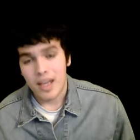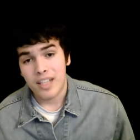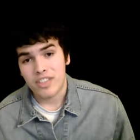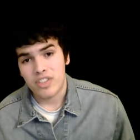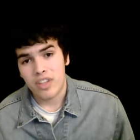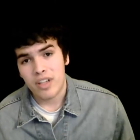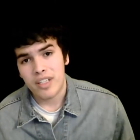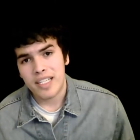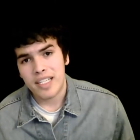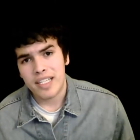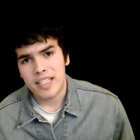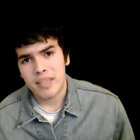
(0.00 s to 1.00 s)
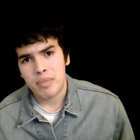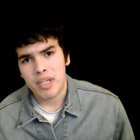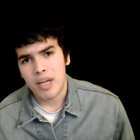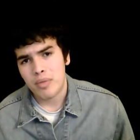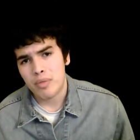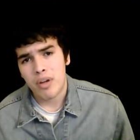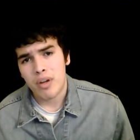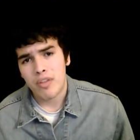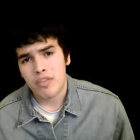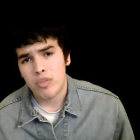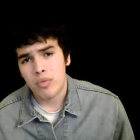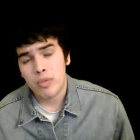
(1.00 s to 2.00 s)
and suddenly he becomes part of
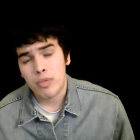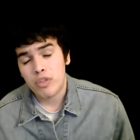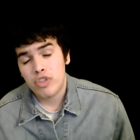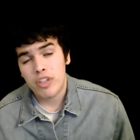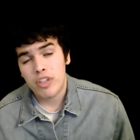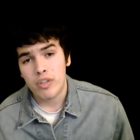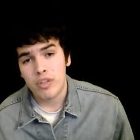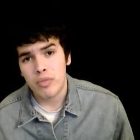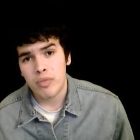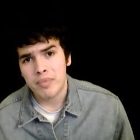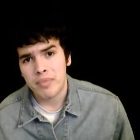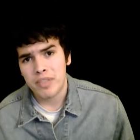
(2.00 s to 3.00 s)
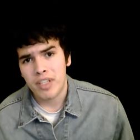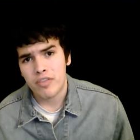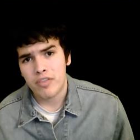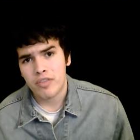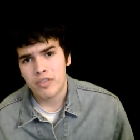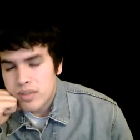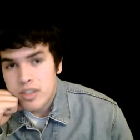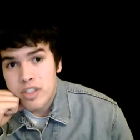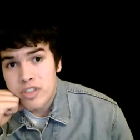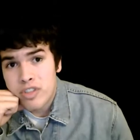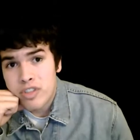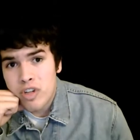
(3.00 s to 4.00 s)
the revolutionary group himself.
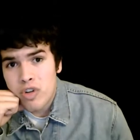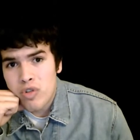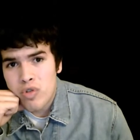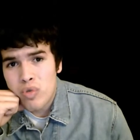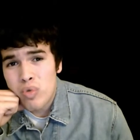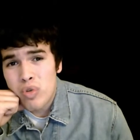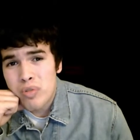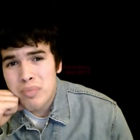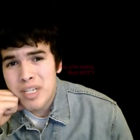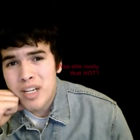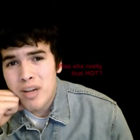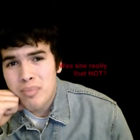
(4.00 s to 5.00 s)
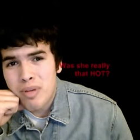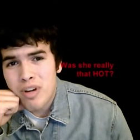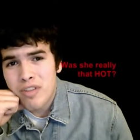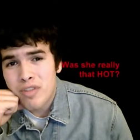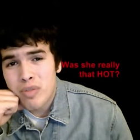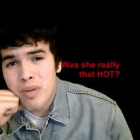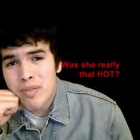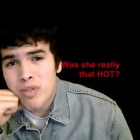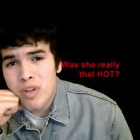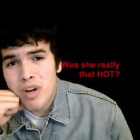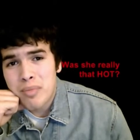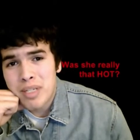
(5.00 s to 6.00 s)
Cause who wouldn't become part of a
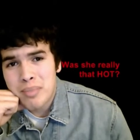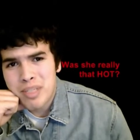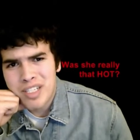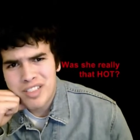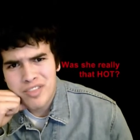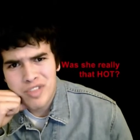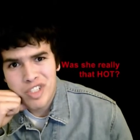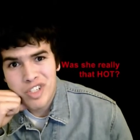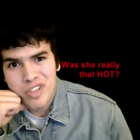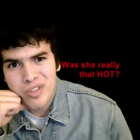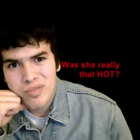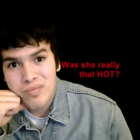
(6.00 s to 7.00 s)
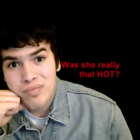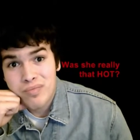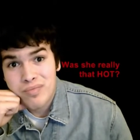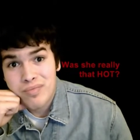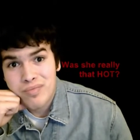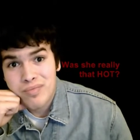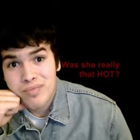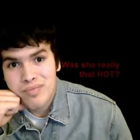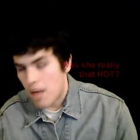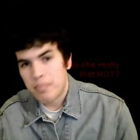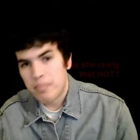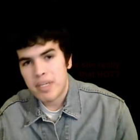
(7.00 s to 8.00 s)
rebel army because of a girl?
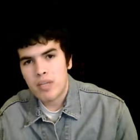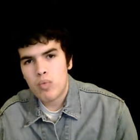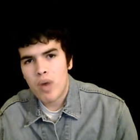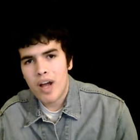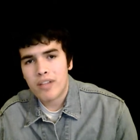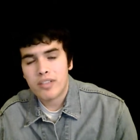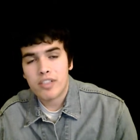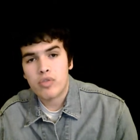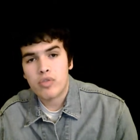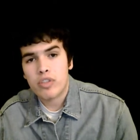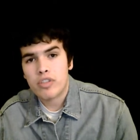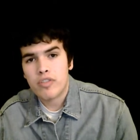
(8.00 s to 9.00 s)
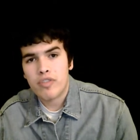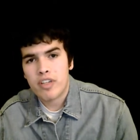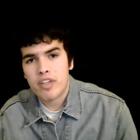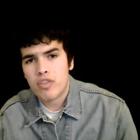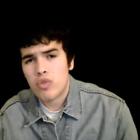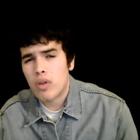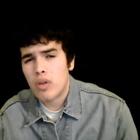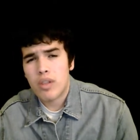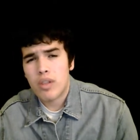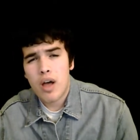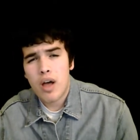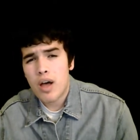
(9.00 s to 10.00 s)
Meanwhile, Tetsuo is suffering through a
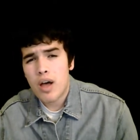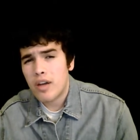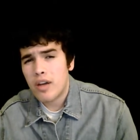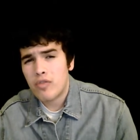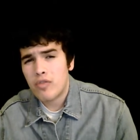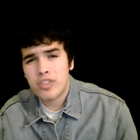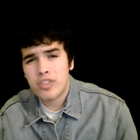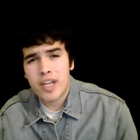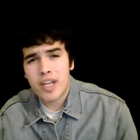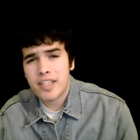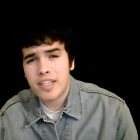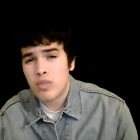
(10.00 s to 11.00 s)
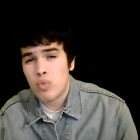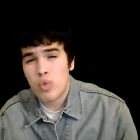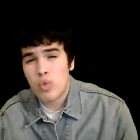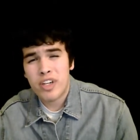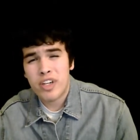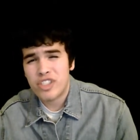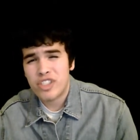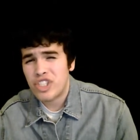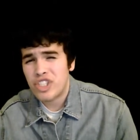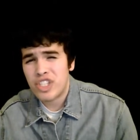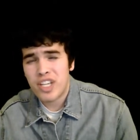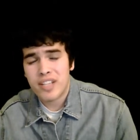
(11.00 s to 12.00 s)
lot of psychic weird
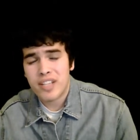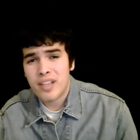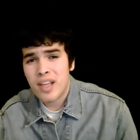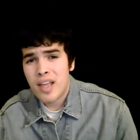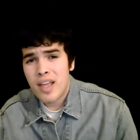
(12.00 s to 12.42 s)
shit